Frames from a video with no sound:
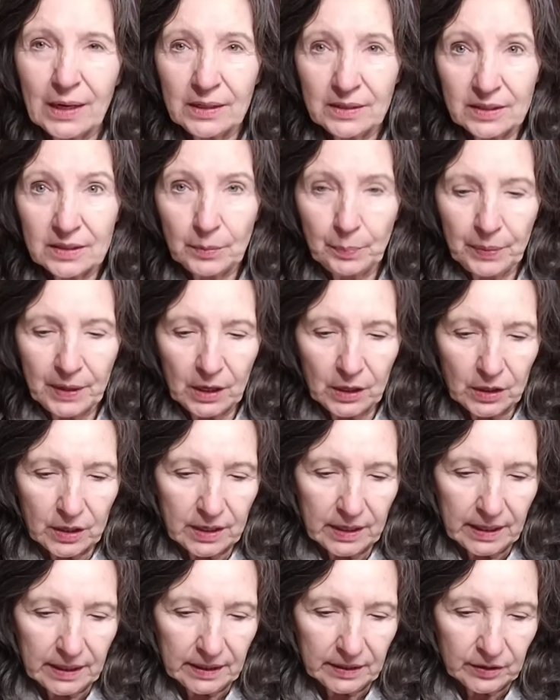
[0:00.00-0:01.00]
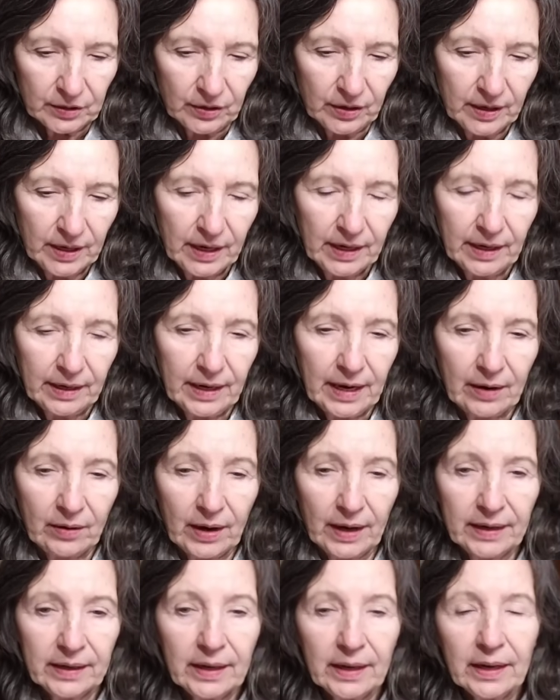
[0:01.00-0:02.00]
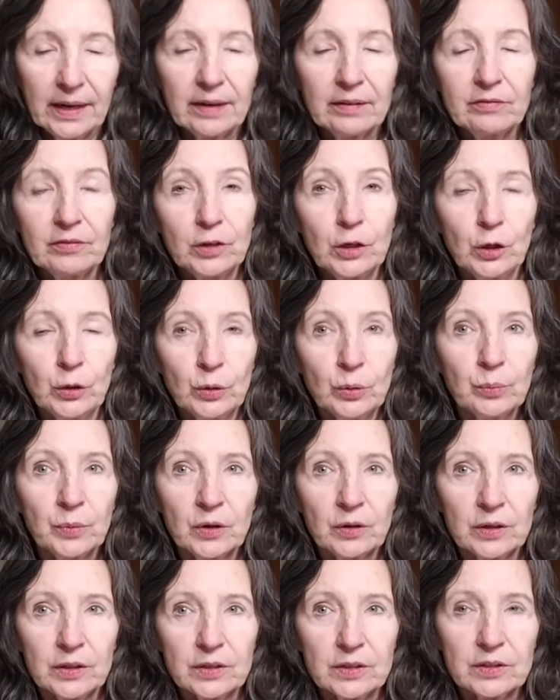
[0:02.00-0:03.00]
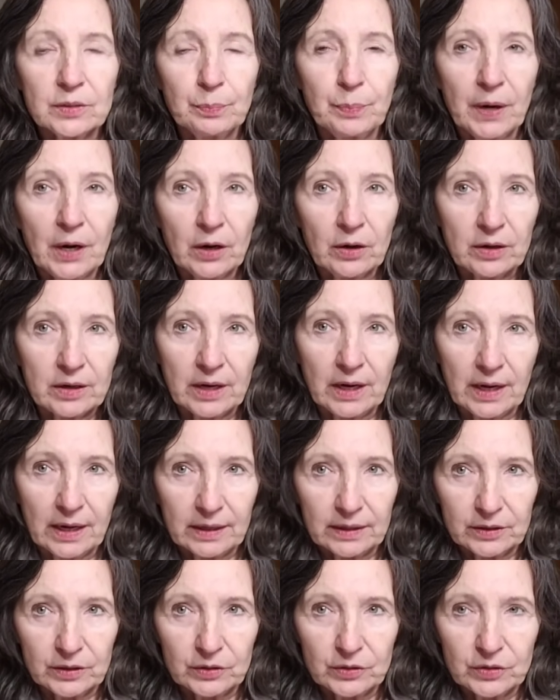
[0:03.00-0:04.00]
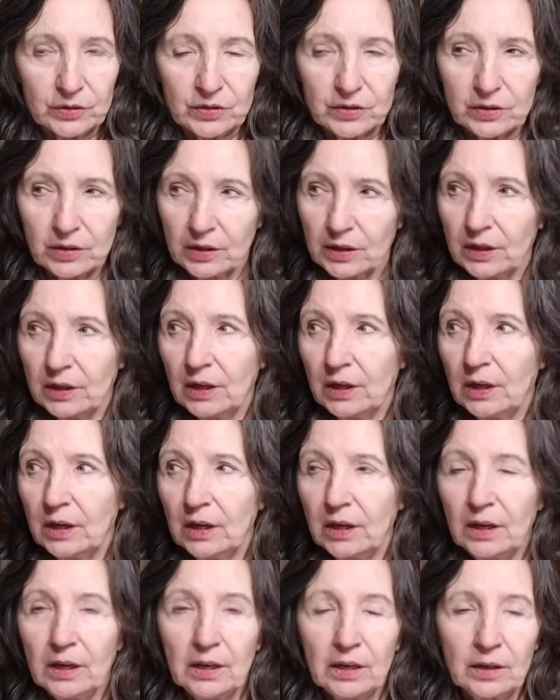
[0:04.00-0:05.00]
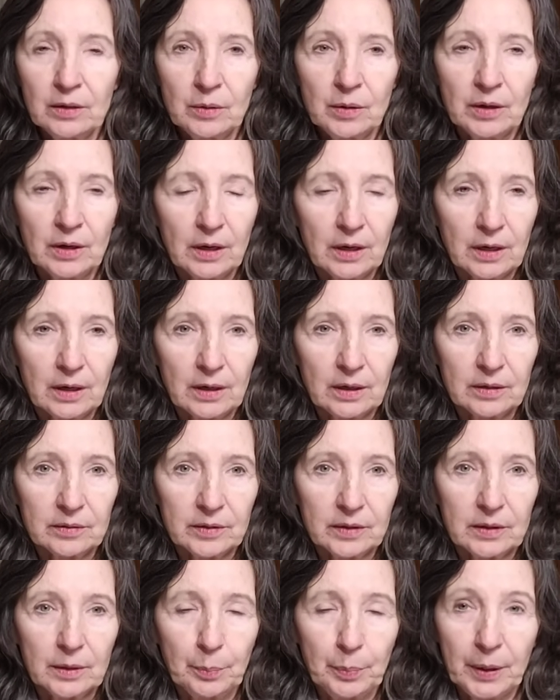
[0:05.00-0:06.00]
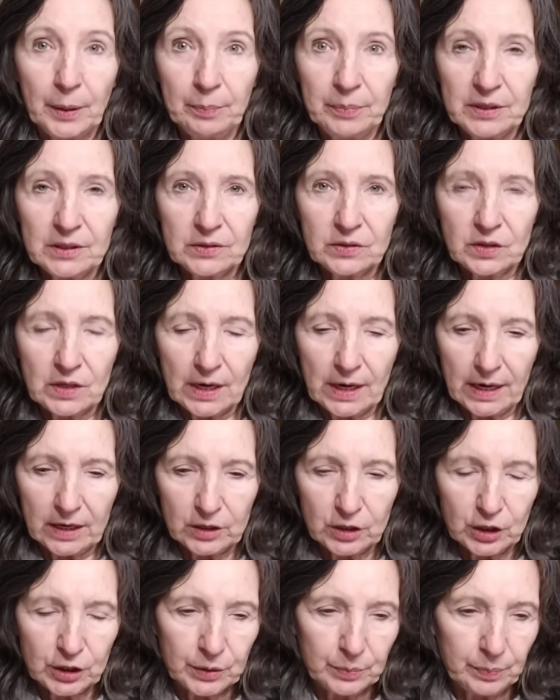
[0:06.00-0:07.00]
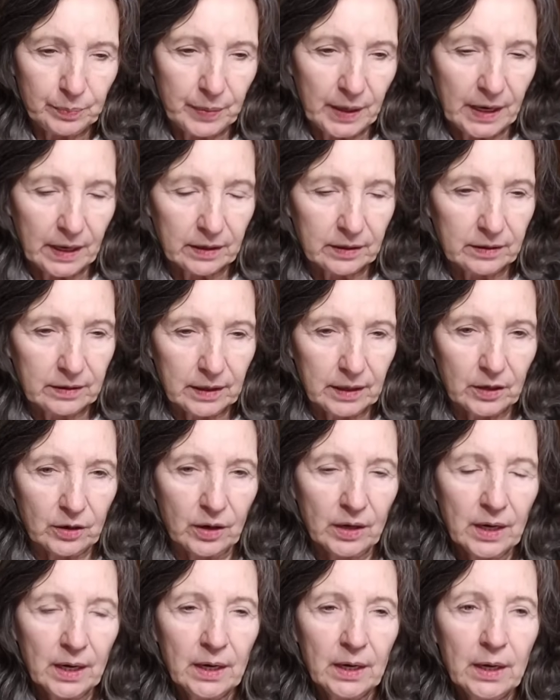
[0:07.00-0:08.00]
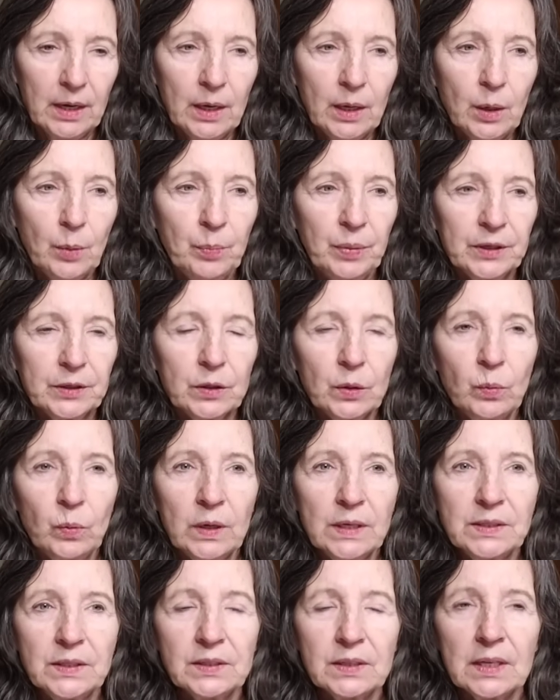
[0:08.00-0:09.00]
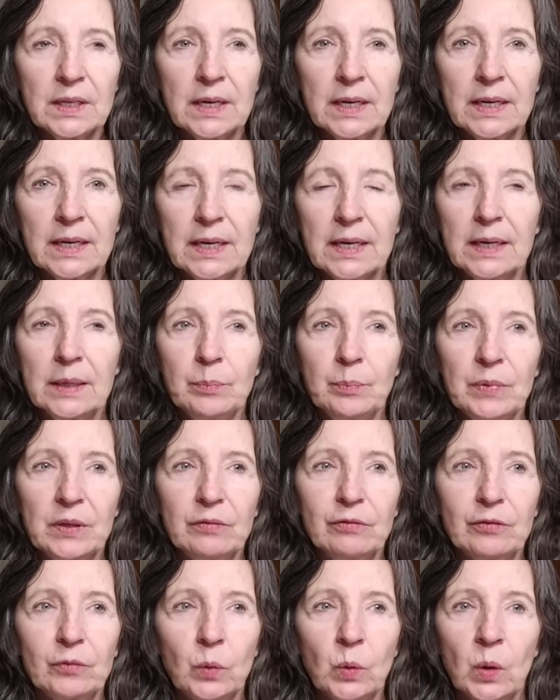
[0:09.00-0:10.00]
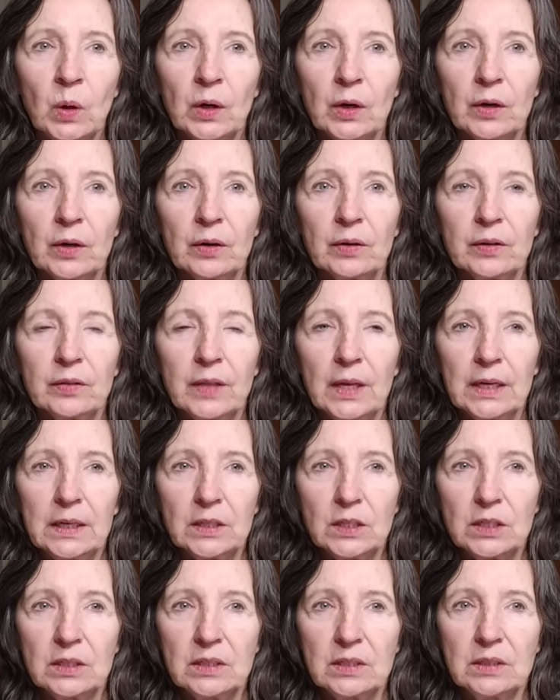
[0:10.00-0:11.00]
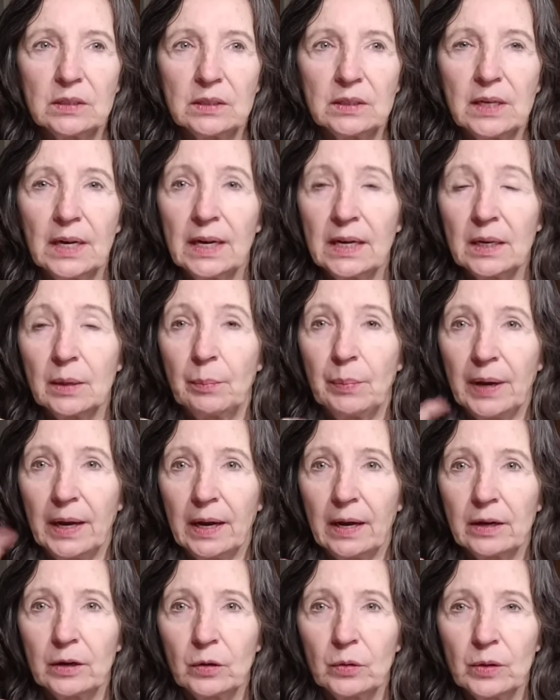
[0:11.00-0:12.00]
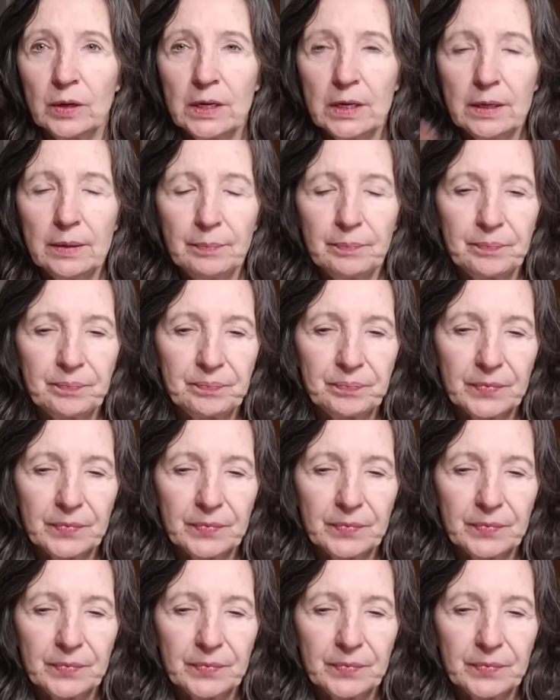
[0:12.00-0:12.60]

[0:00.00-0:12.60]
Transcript: it's a bark collar. Now I have numerous bark collars in uh, the puppy stash back there. But the ones that I got before, they take a battery.